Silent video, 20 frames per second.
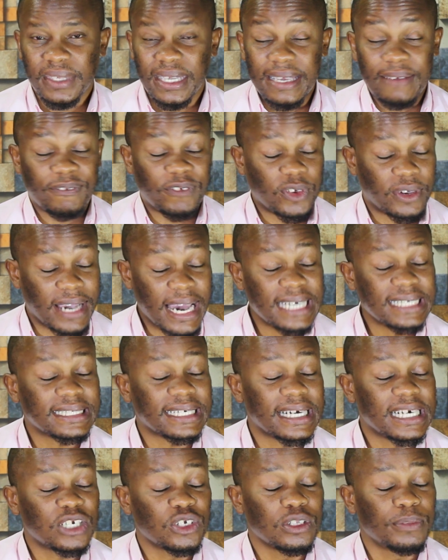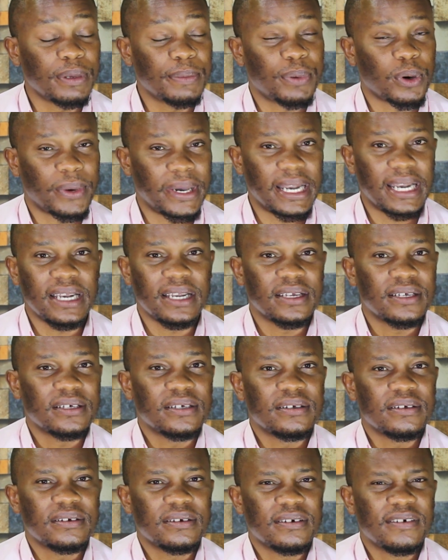If you can't relate with people well,
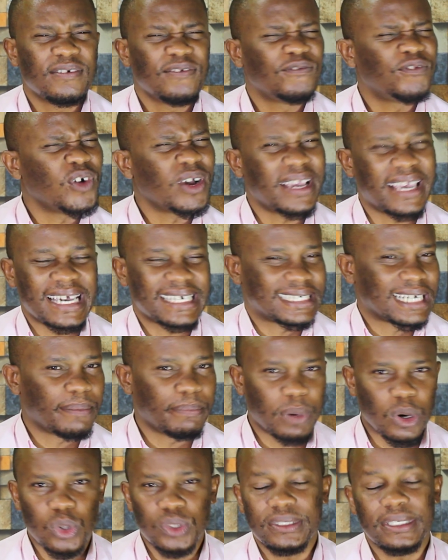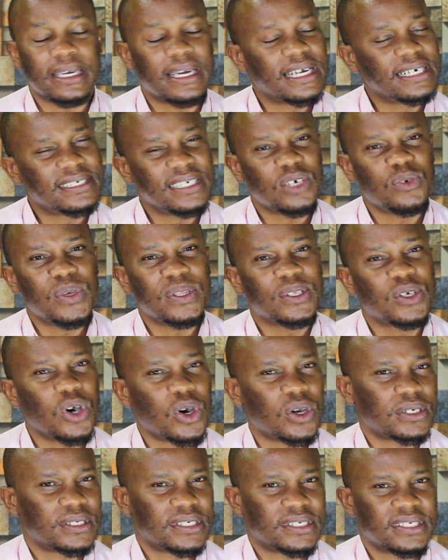forget about relating with
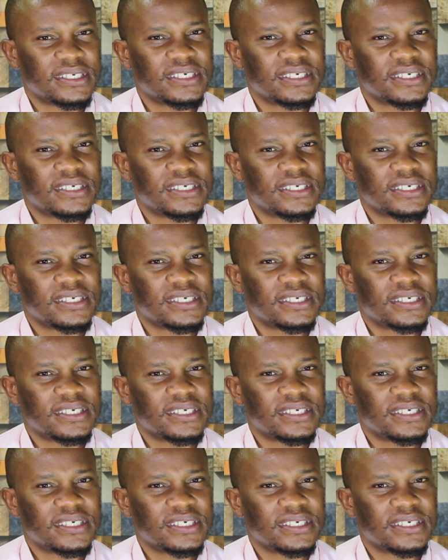God.